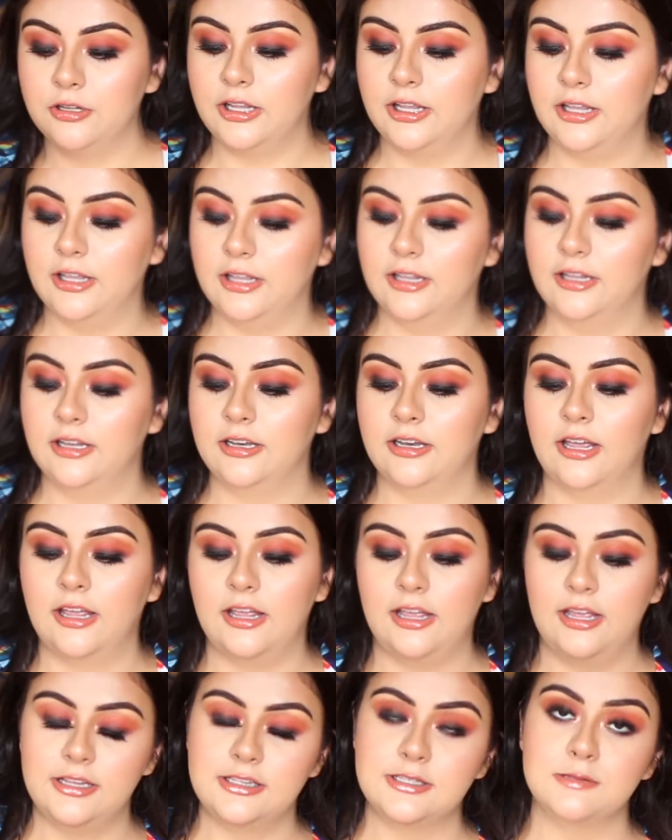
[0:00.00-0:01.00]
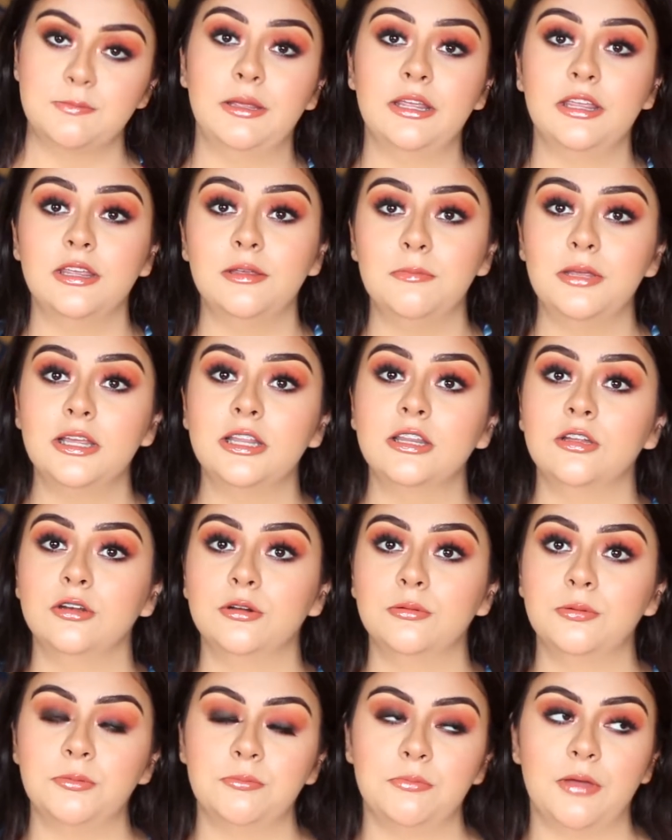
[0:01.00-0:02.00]
and it's making me a little
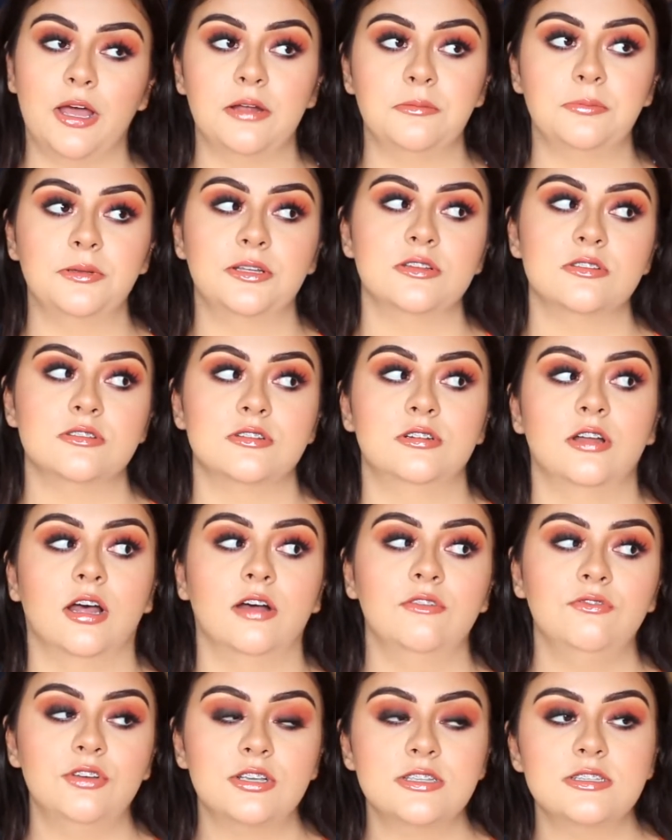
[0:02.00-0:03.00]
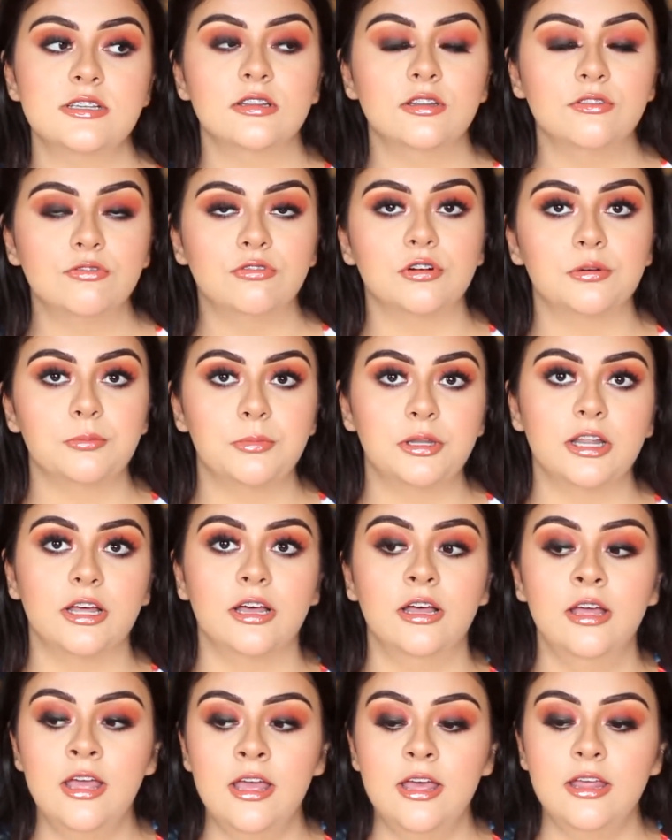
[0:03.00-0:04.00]
bit mad because they're not fixing the formula.